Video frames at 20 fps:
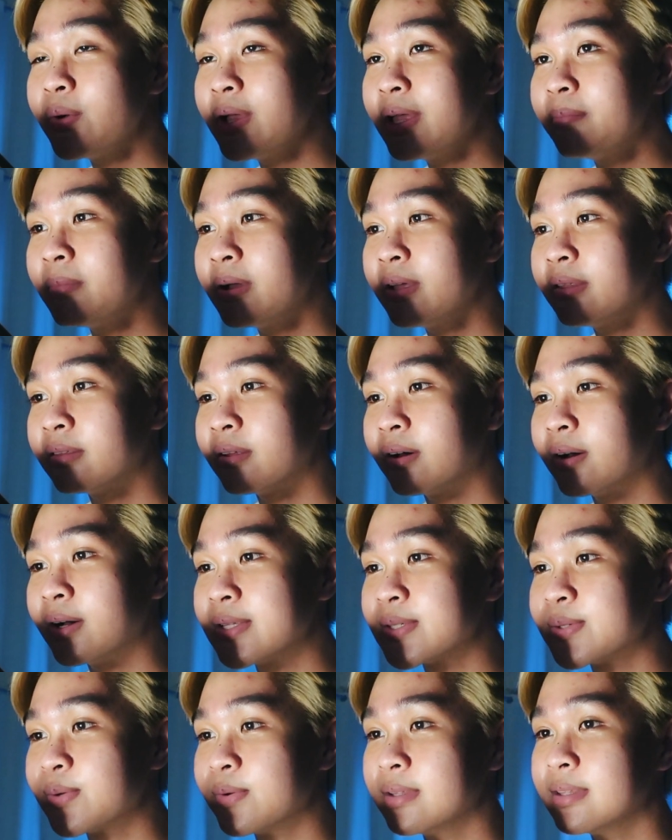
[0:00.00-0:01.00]
in my
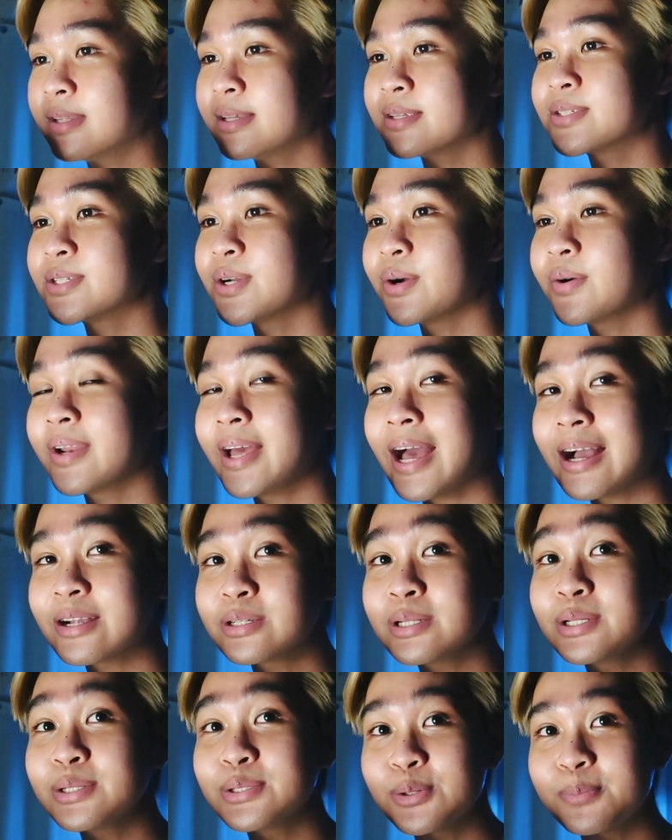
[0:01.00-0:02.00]
thoughts with this drone, I
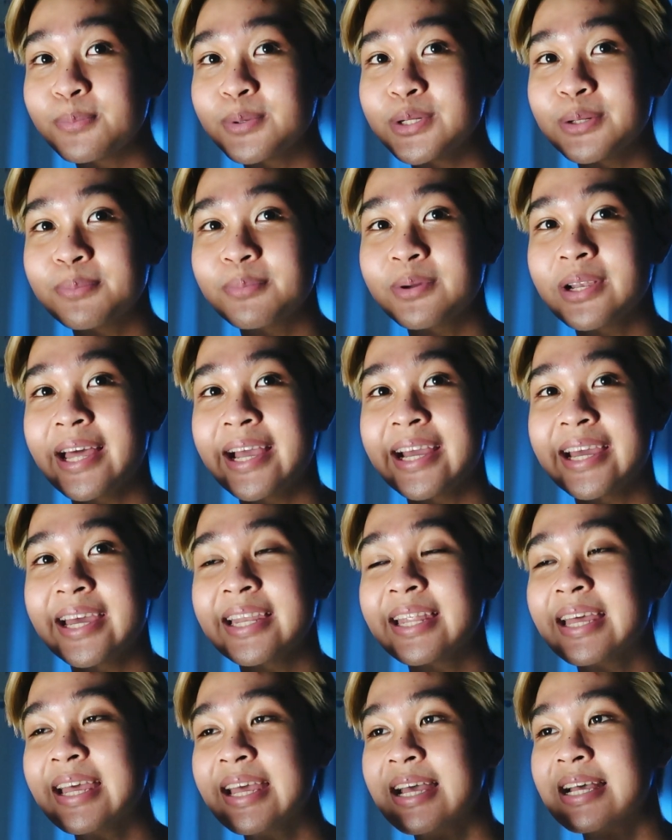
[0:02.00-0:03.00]
actually super duper like
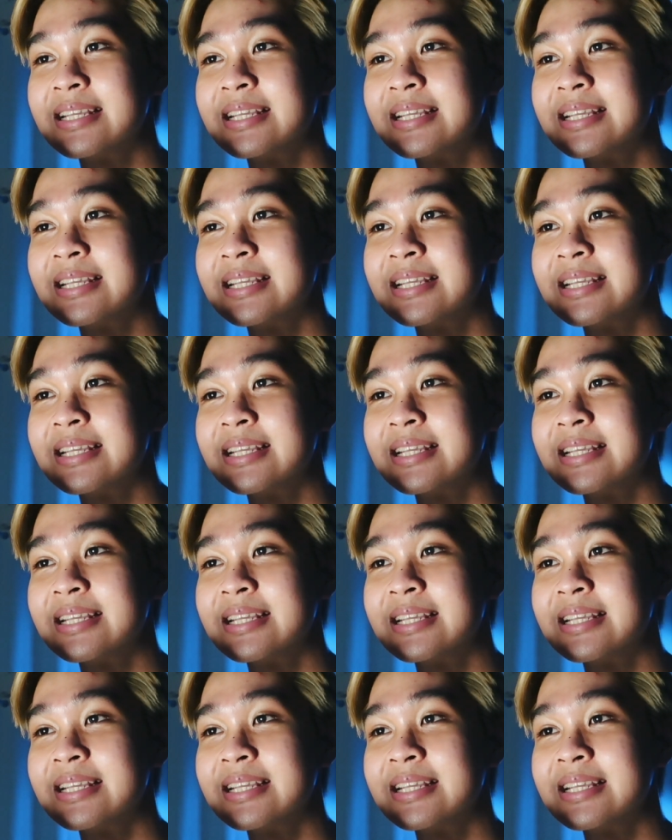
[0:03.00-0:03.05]
it.